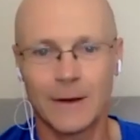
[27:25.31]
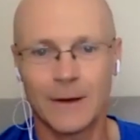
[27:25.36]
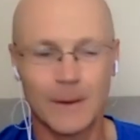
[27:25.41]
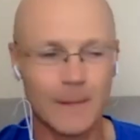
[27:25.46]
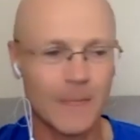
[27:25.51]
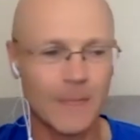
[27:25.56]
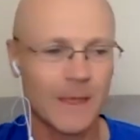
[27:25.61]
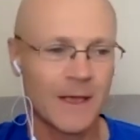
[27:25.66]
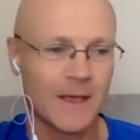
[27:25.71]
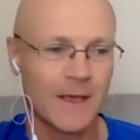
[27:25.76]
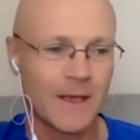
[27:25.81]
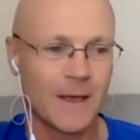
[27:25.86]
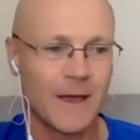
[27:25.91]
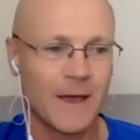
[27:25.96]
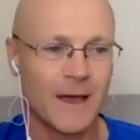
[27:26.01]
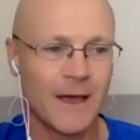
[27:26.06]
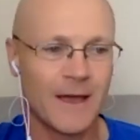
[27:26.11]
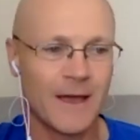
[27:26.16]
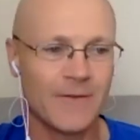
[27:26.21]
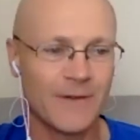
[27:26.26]
And uh,
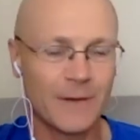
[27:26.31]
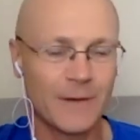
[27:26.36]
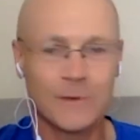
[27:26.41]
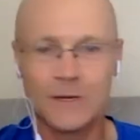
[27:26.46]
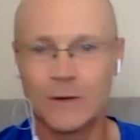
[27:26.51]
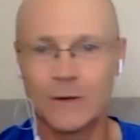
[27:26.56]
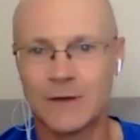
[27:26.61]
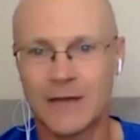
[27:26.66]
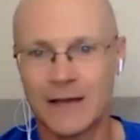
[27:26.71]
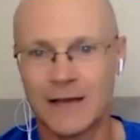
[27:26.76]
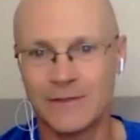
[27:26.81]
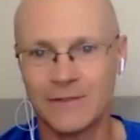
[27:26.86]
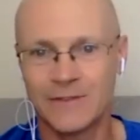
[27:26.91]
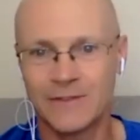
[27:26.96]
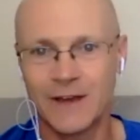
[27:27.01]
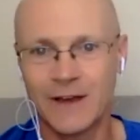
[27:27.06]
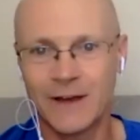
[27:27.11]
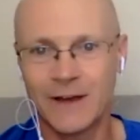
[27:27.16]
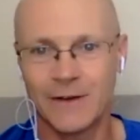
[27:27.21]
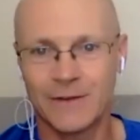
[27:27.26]
if I would go
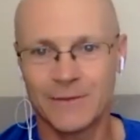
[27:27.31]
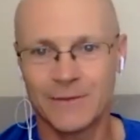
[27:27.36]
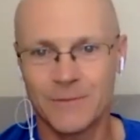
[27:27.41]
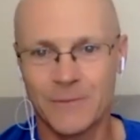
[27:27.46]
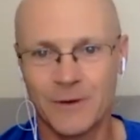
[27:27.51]
downstairs,